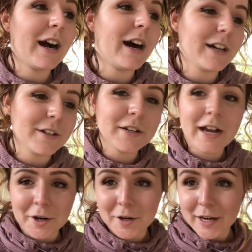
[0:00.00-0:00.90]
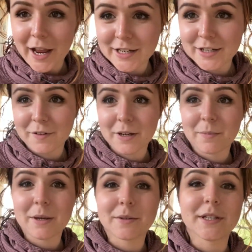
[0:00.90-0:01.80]
I don't know how creative I can
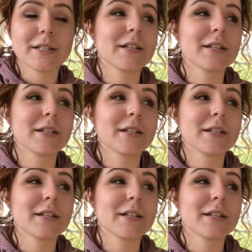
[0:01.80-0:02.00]
be with this,